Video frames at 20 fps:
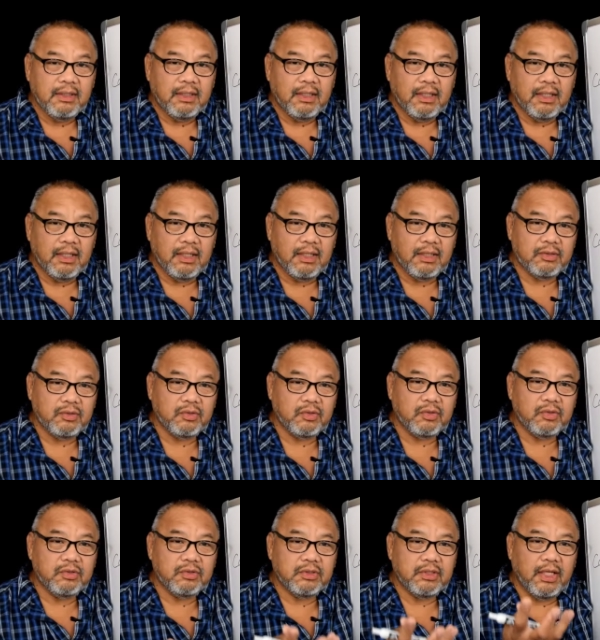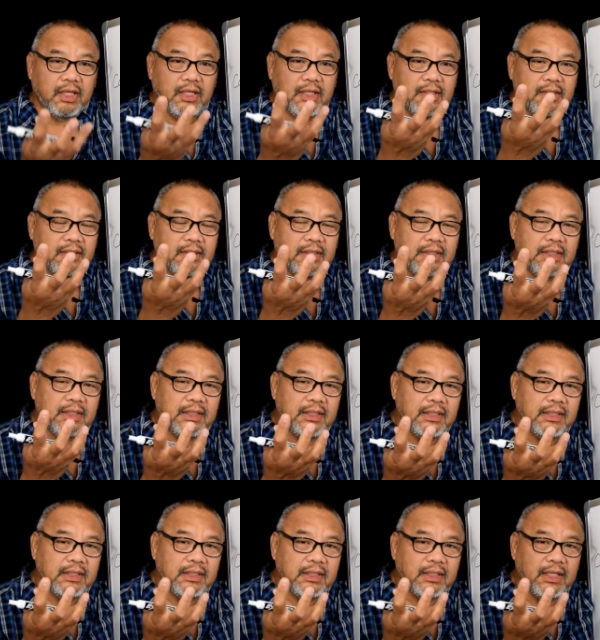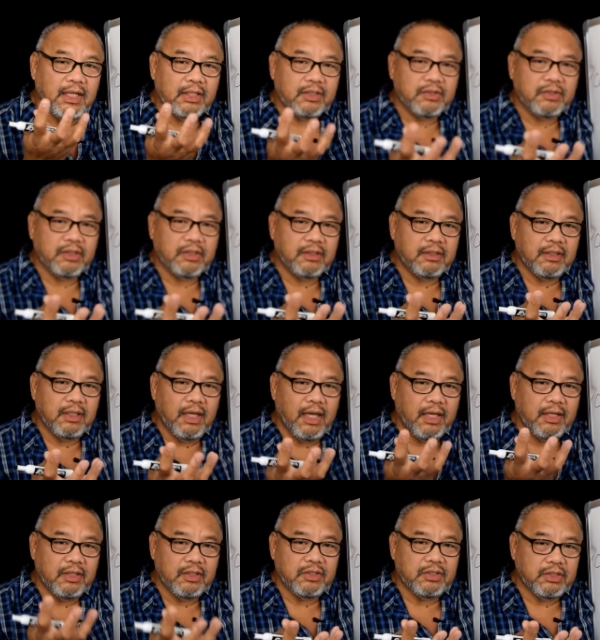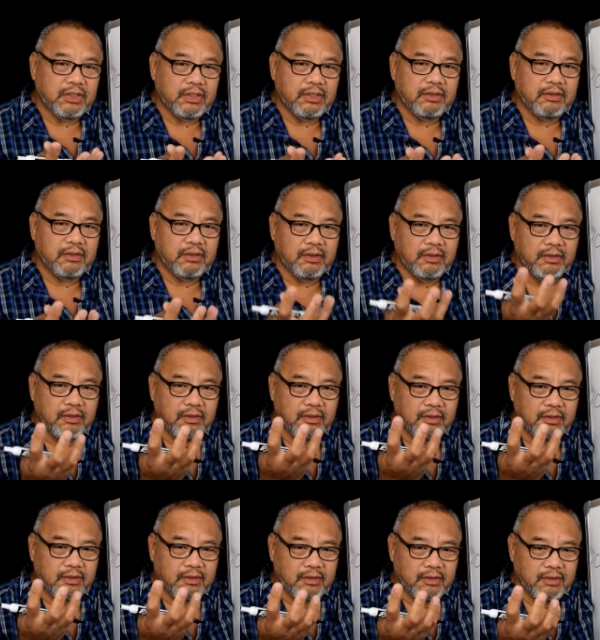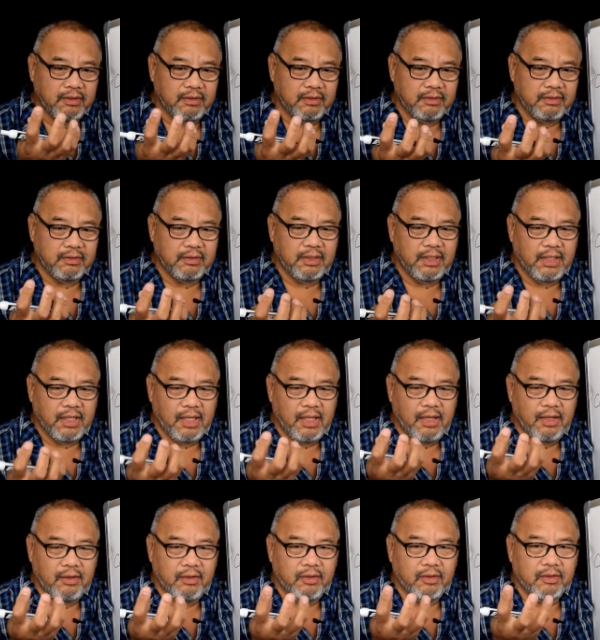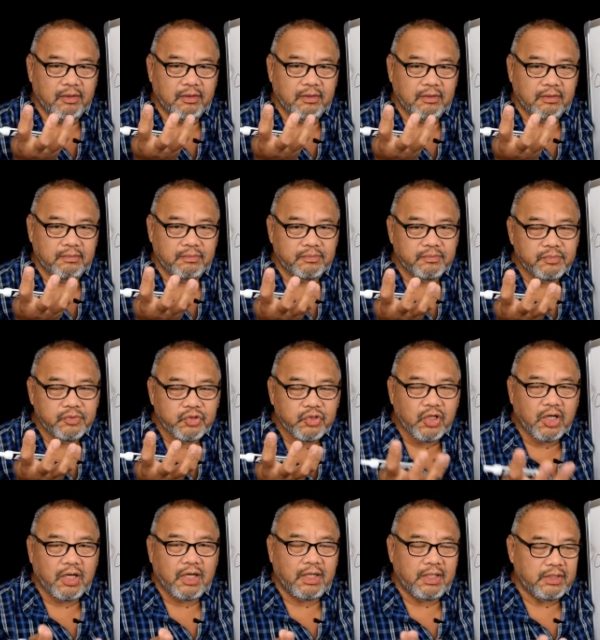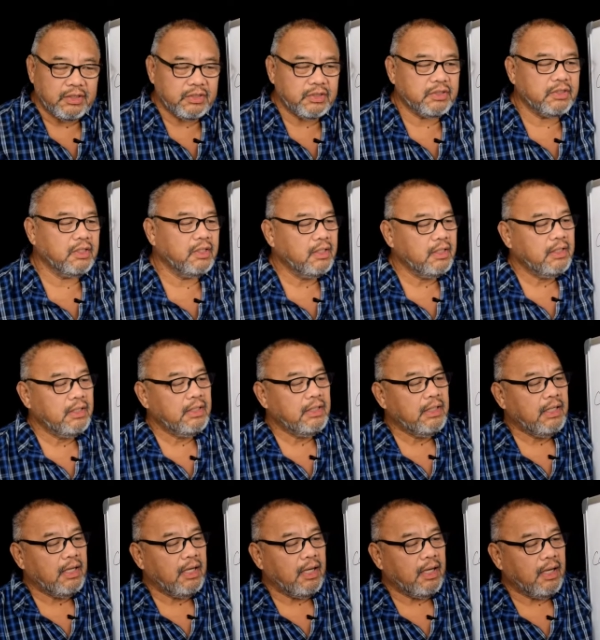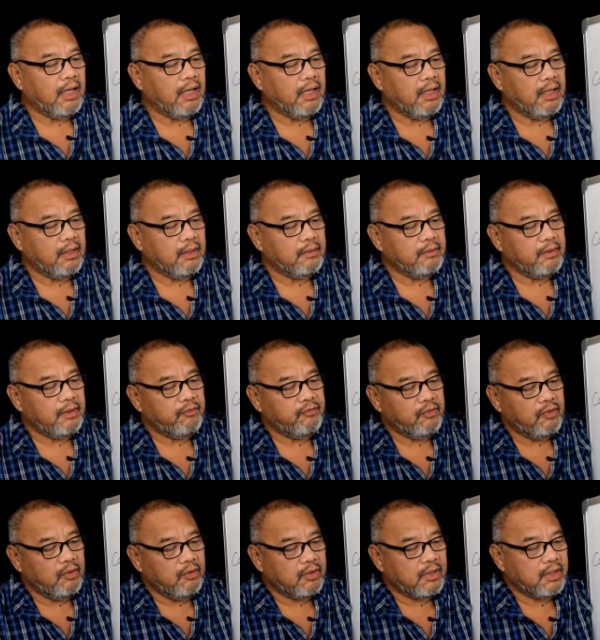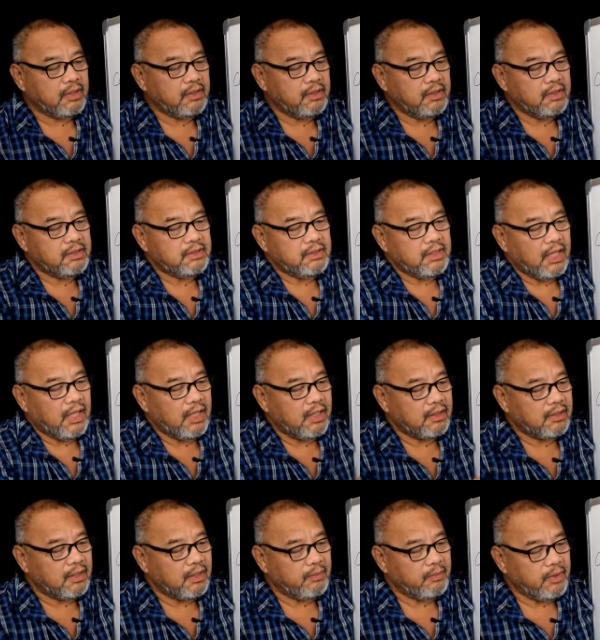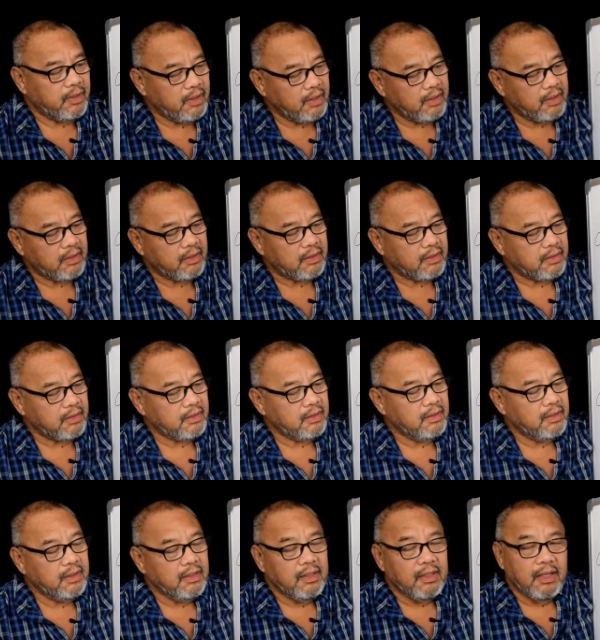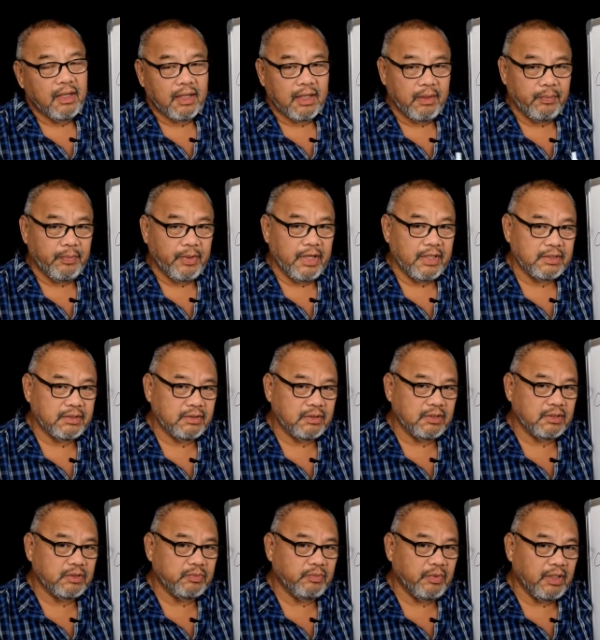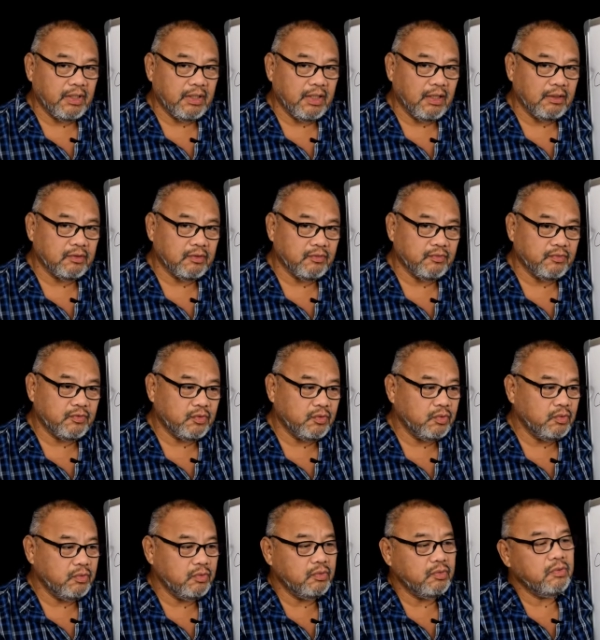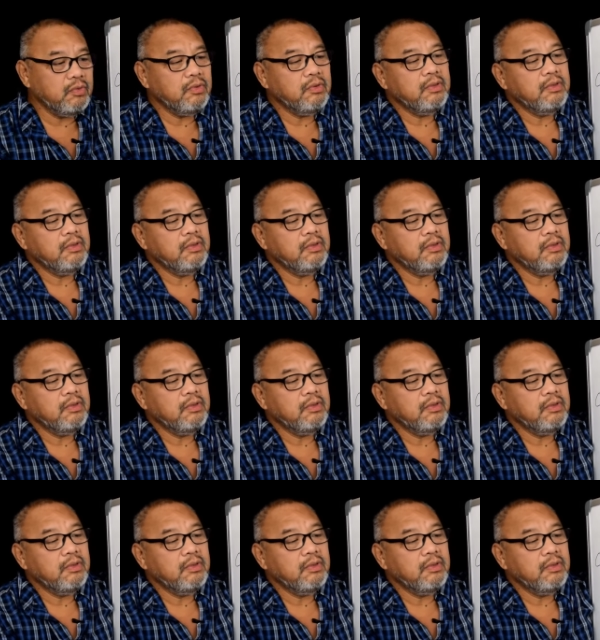to contain the electric energy or charge. If you look at this diagram here, capacitor is made out of two